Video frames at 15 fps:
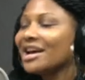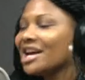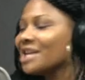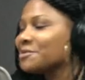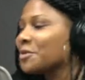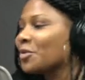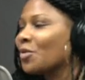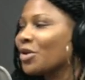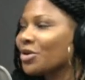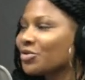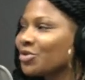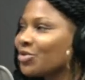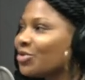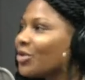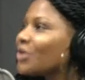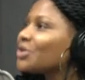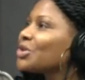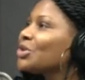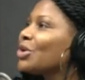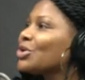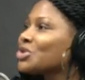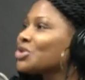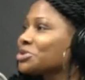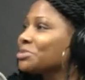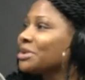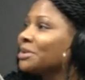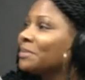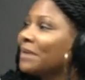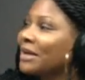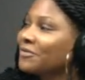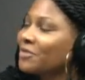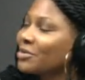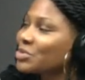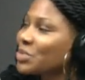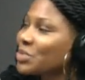It's been wonderful. Follow us on all social media platforms.